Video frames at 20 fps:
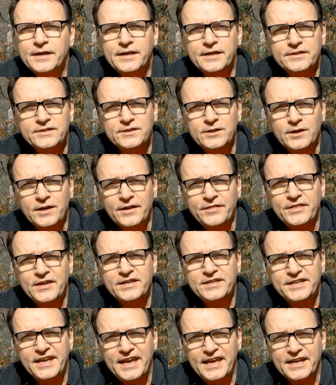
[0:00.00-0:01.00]
is look at the
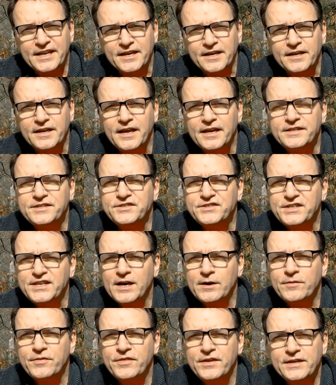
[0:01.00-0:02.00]
data and see
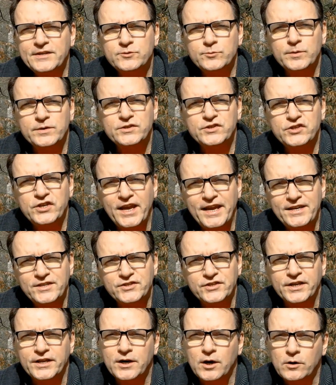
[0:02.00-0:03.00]
how things were
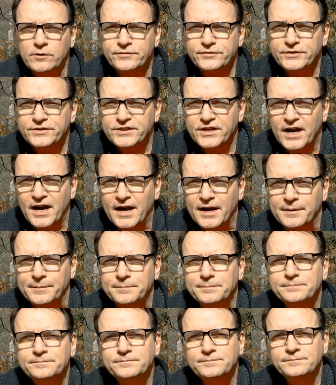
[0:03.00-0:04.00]
changing over
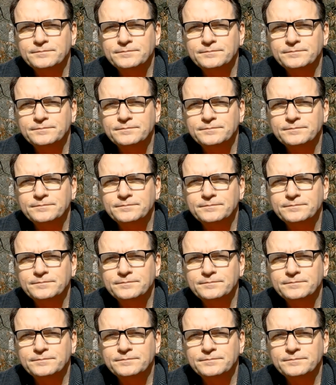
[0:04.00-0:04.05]
time.